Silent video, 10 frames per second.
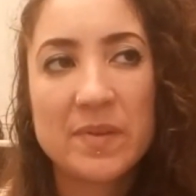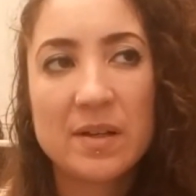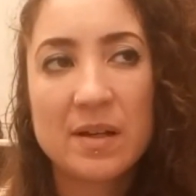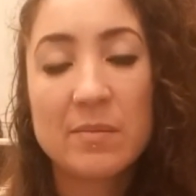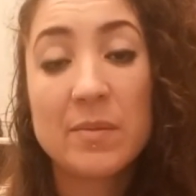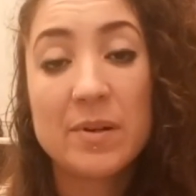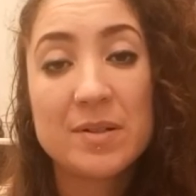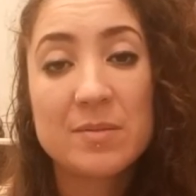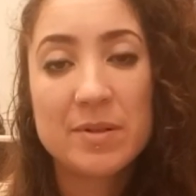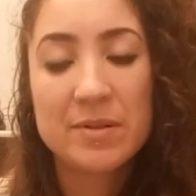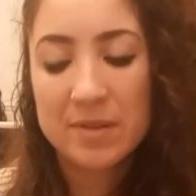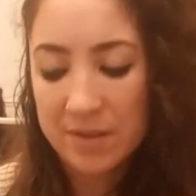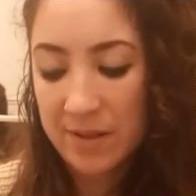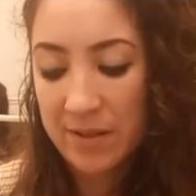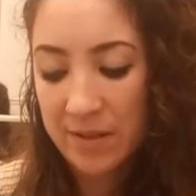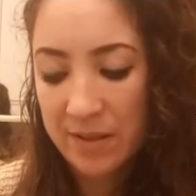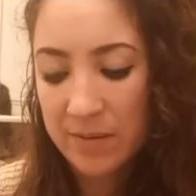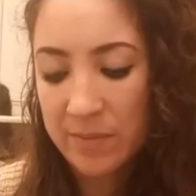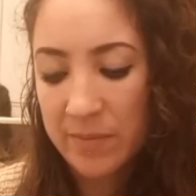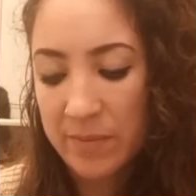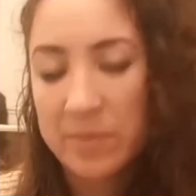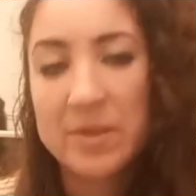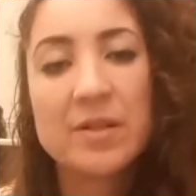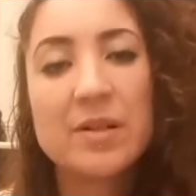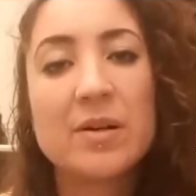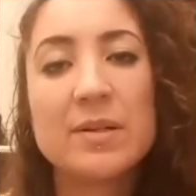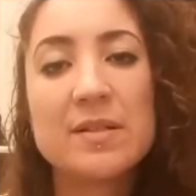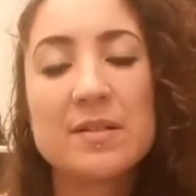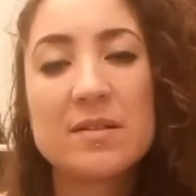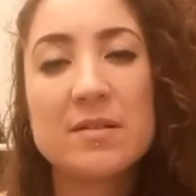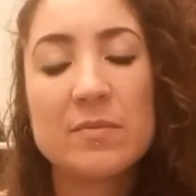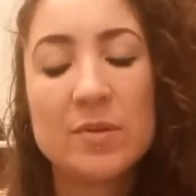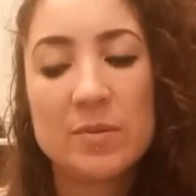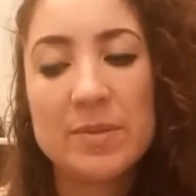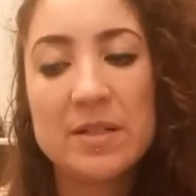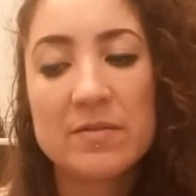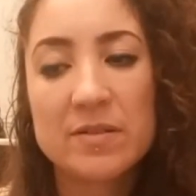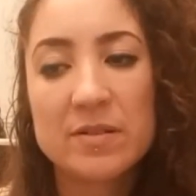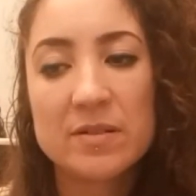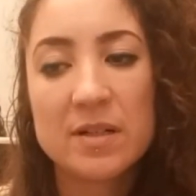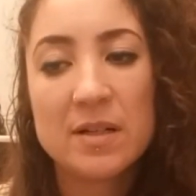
and my experience, like I said a moment ago, is that it will be different.